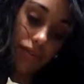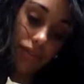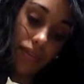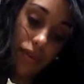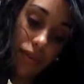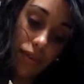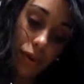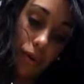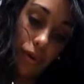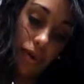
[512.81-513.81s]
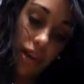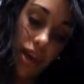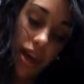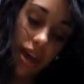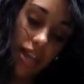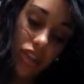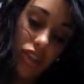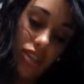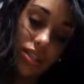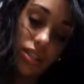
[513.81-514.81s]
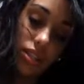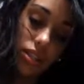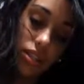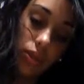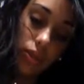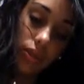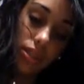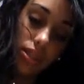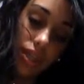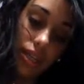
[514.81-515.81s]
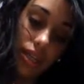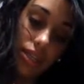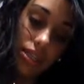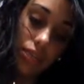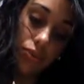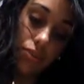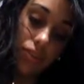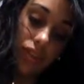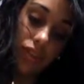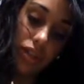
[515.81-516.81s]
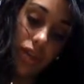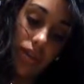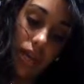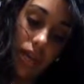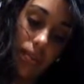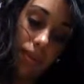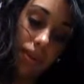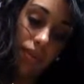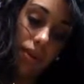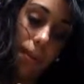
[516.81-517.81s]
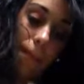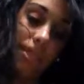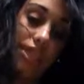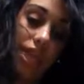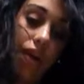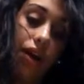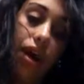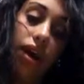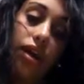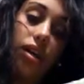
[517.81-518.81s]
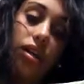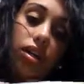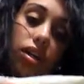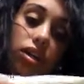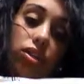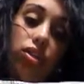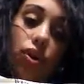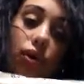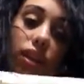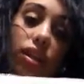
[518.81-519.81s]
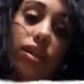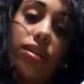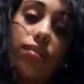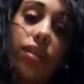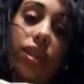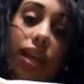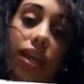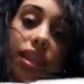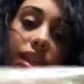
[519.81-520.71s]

Fever Few, and it gentle soothes and cleanses, removing dirt, makeup, and even mascara. So they look something like